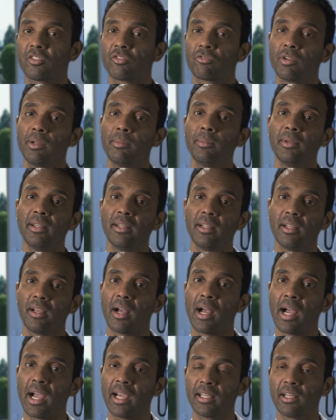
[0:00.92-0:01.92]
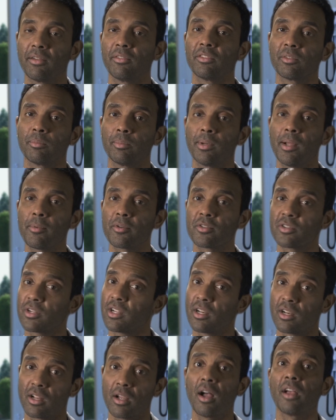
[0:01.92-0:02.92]
extremely high levels of blood pressure
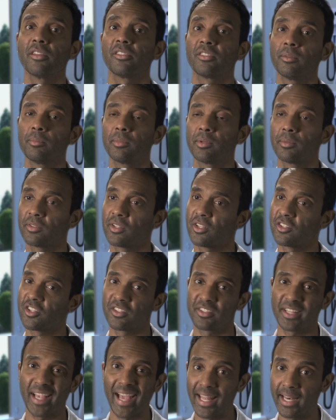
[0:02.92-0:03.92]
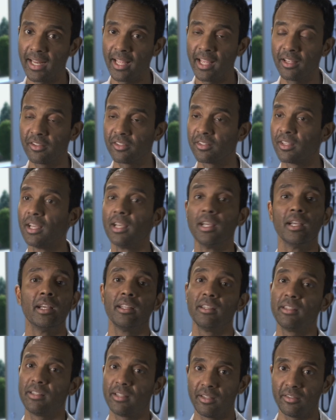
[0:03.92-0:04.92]
can cause symptoms such as headaches,
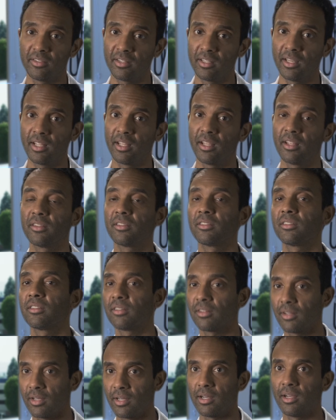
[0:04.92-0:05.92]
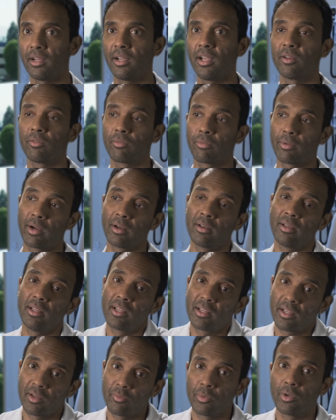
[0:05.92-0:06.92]
dizziness, and rarely
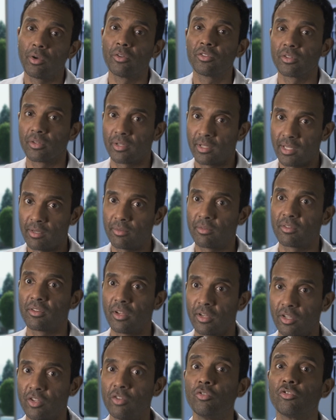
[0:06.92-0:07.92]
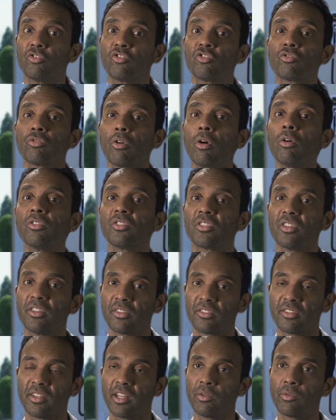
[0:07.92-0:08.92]
can we also get acute strokes in
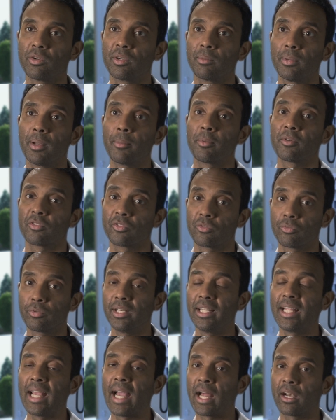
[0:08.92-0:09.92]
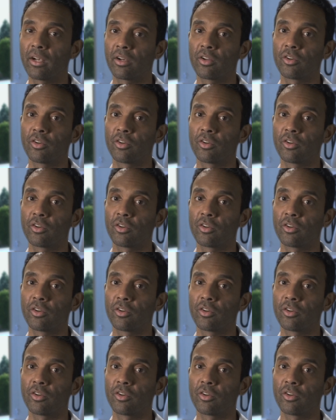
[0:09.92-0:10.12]
the setting when your blood pressure is really out of